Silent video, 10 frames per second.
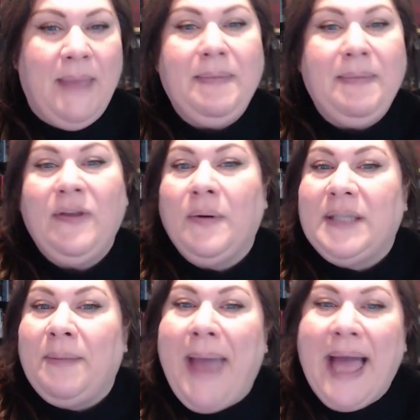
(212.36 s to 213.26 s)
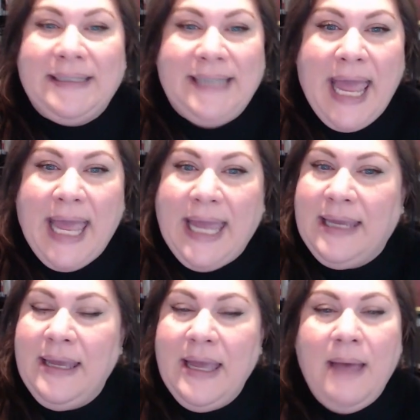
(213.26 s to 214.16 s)
that maybe there was a bad
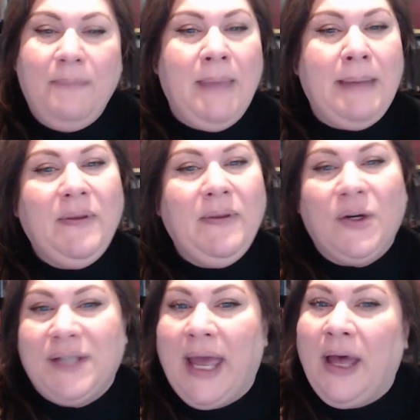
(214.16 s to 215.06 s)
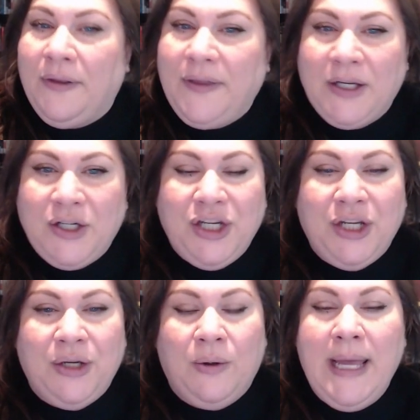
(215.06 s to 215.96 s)
day, maybe there's a health
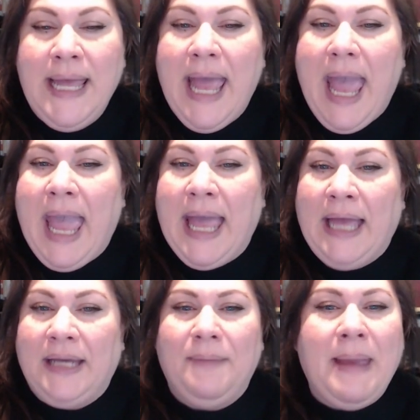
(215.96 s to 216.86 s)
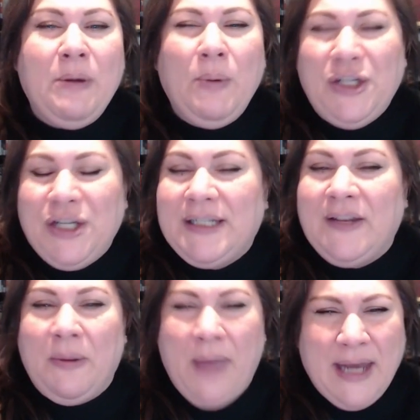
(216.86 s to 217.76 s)
issue, and maybe we
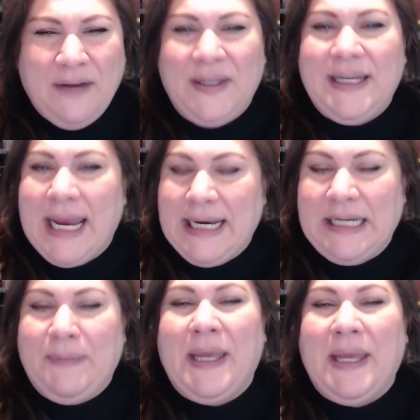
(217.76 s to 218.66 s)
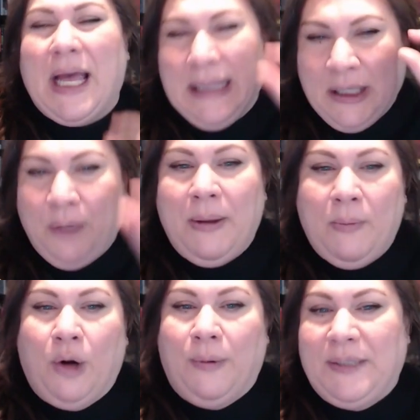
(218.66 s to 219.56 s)
just at the end of the day need to be a little
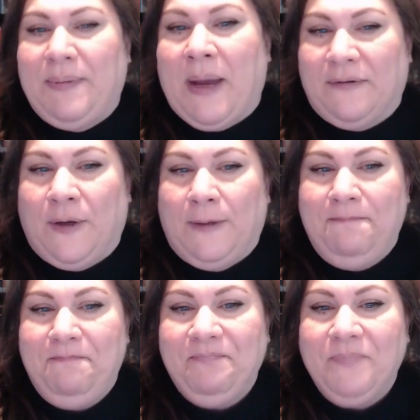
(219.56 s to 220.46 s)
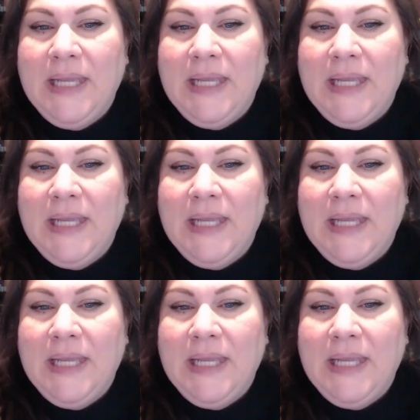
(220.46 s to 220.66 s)
bit more respectful.